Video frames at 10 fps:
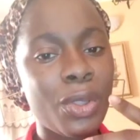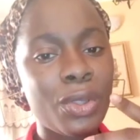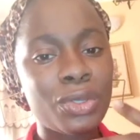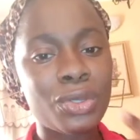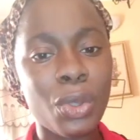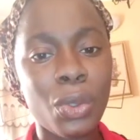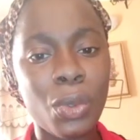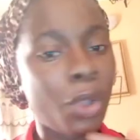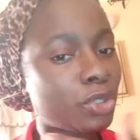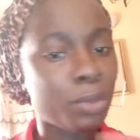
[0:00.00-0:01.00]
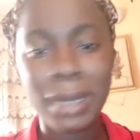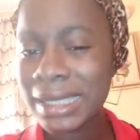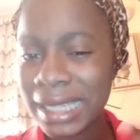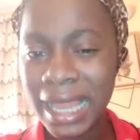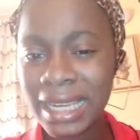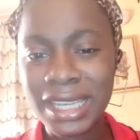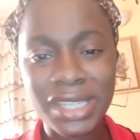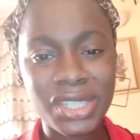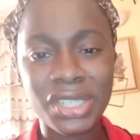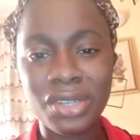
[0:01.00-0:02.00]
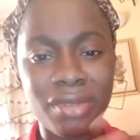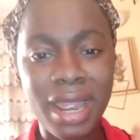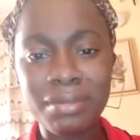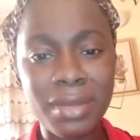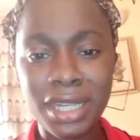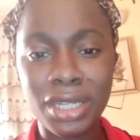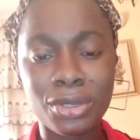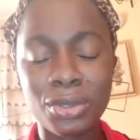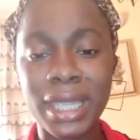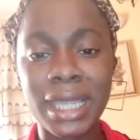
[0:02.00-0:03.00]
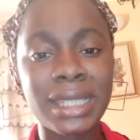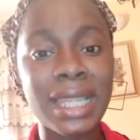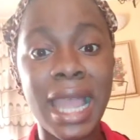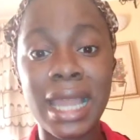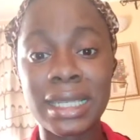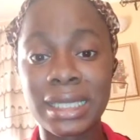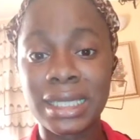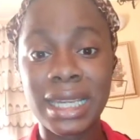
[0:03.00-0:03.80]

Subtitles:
So automatically she read meaning into it and